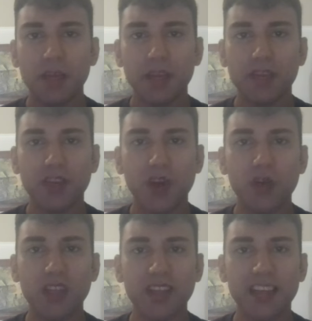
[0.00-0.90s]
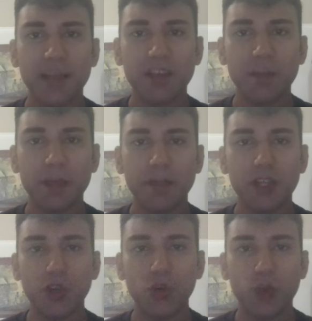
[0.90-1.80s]
Because those are the types of
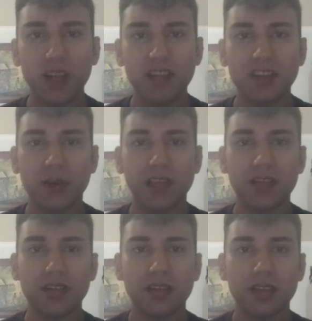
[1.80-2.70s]
people who will do it.